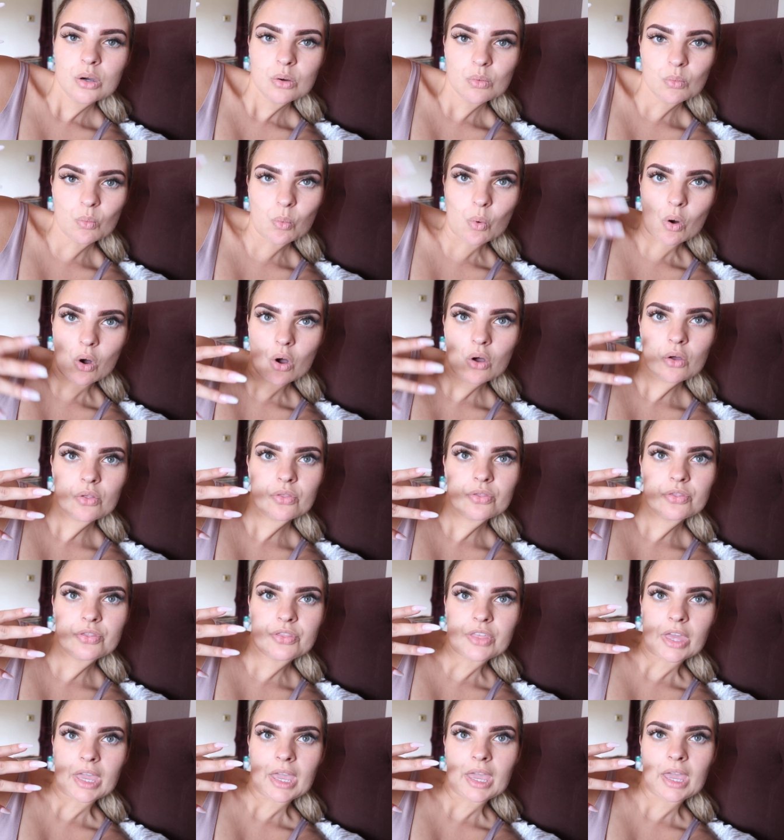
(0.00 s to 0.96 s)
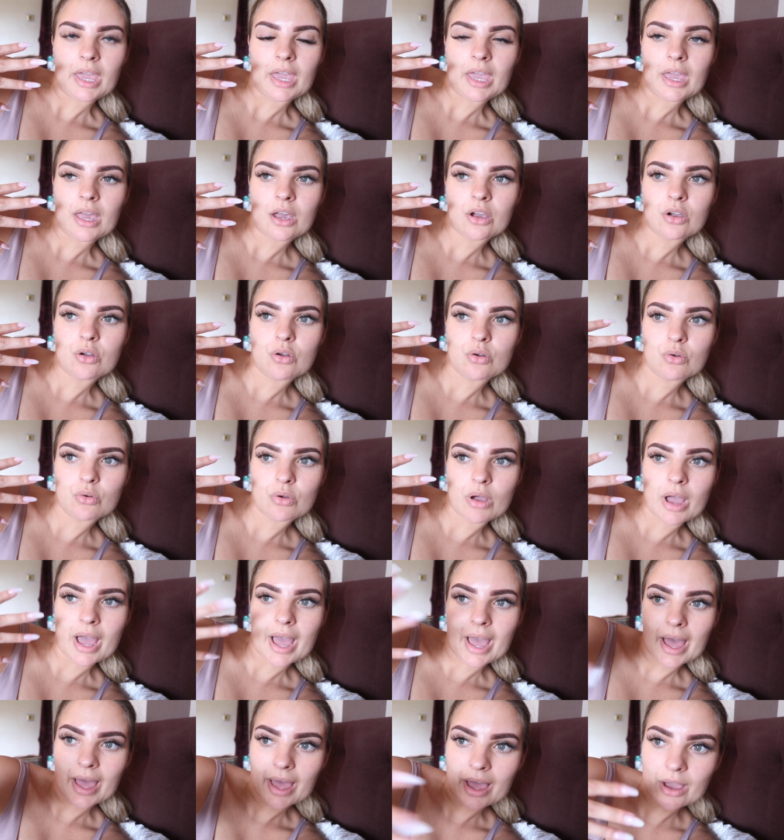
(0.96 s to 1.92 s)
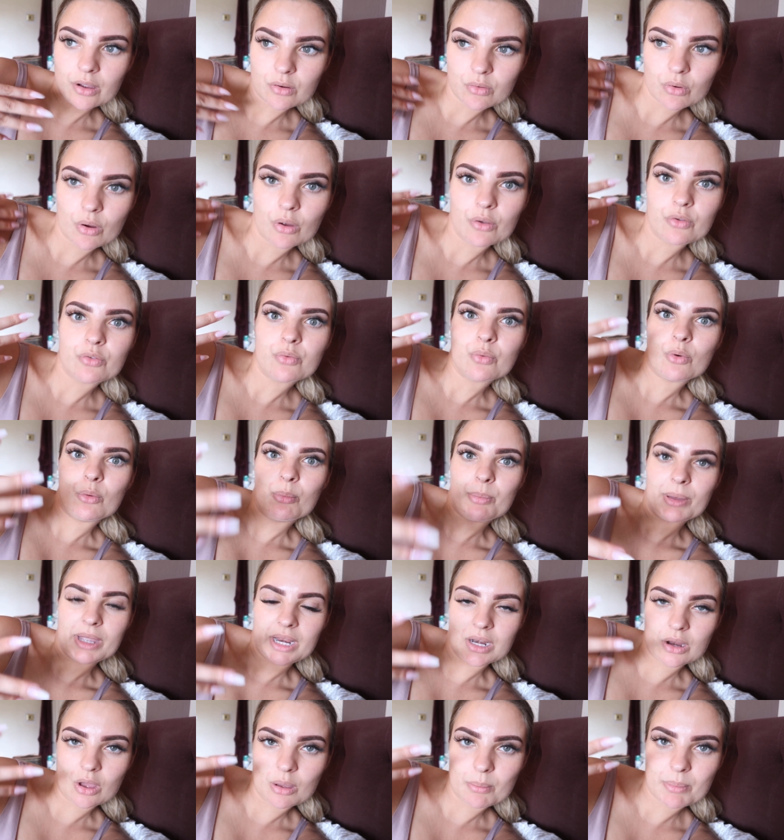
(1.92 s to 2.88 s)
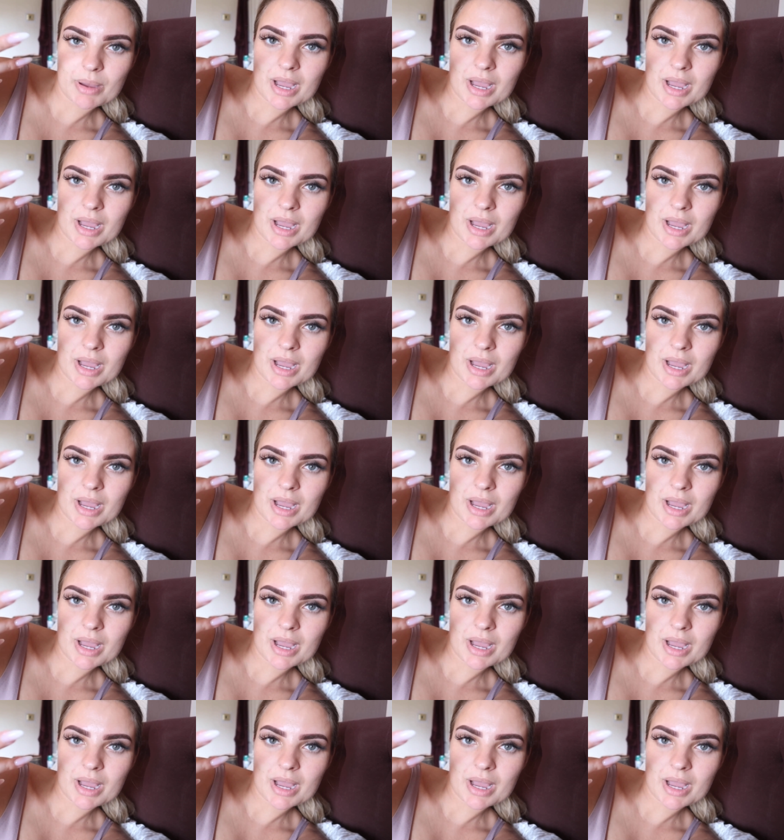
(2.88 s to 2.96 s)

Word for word: what the hair growth will be like